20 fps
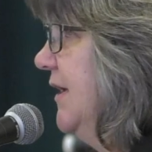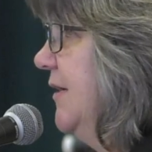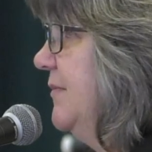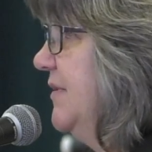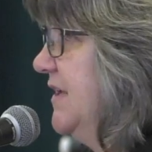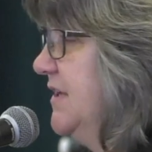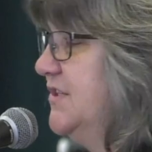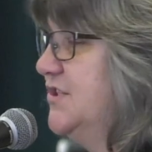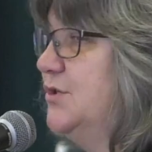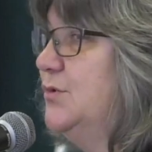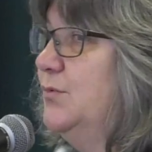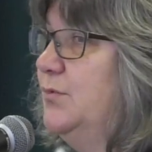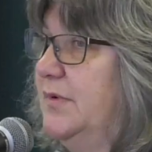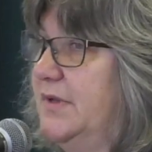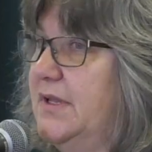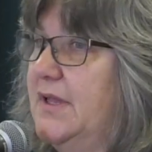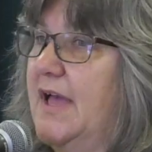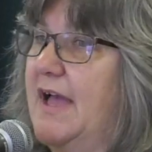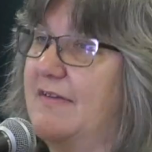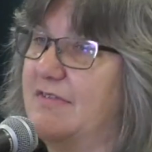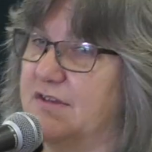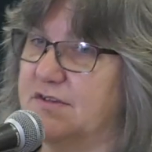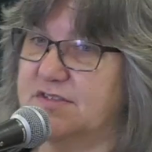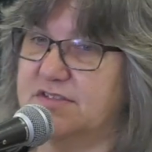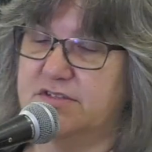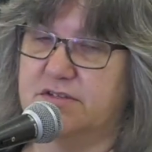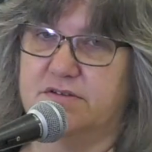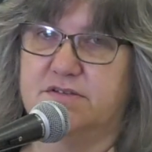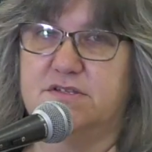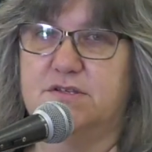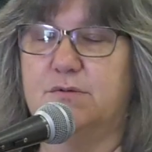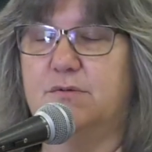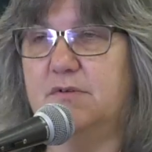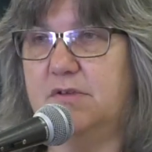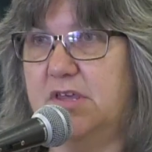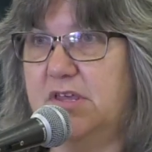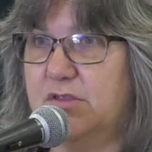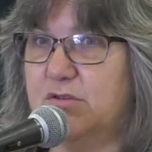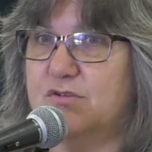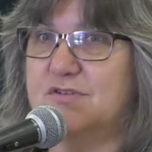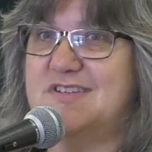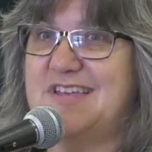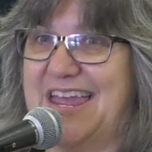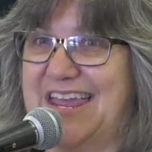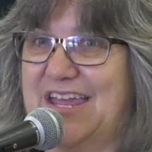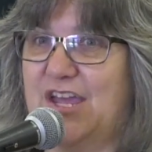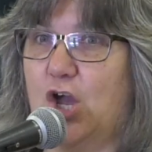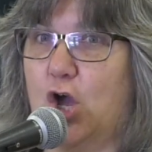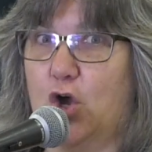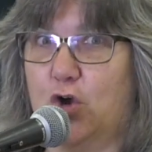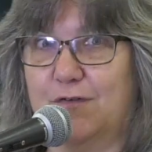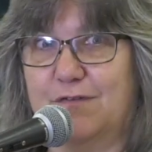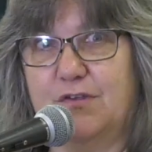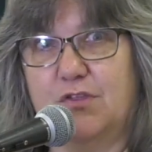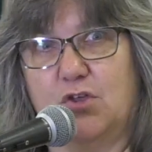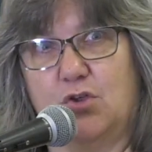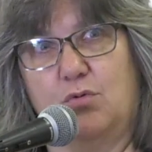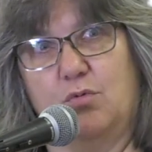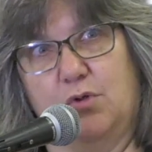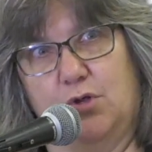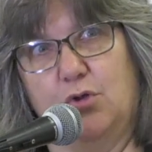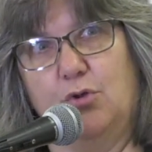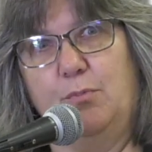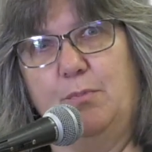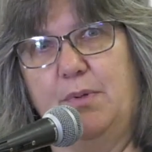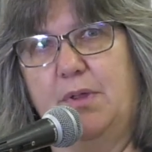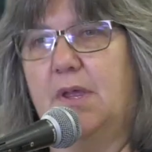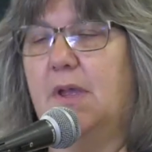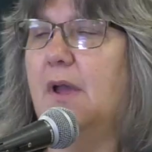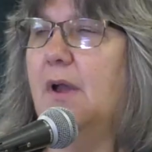because you will have those students who will either take over the group,